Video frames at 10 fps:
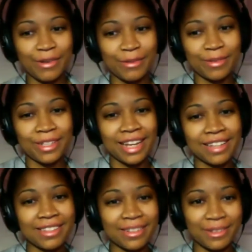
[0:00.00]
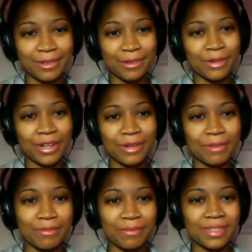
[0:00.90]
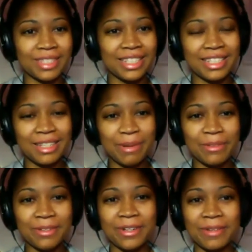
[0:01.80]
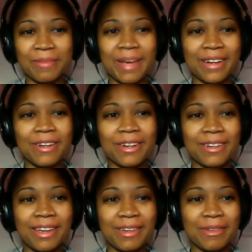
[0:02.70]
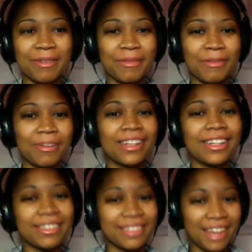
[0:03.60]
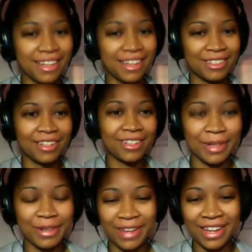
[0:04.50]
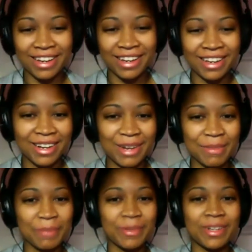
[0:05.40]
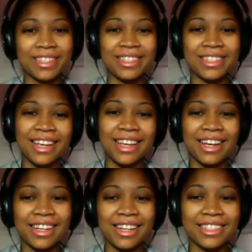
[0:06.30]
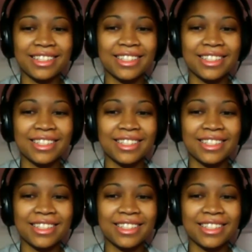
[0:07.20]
nice little DC poster in the background, and we're gonna touch a little bit on comic books just a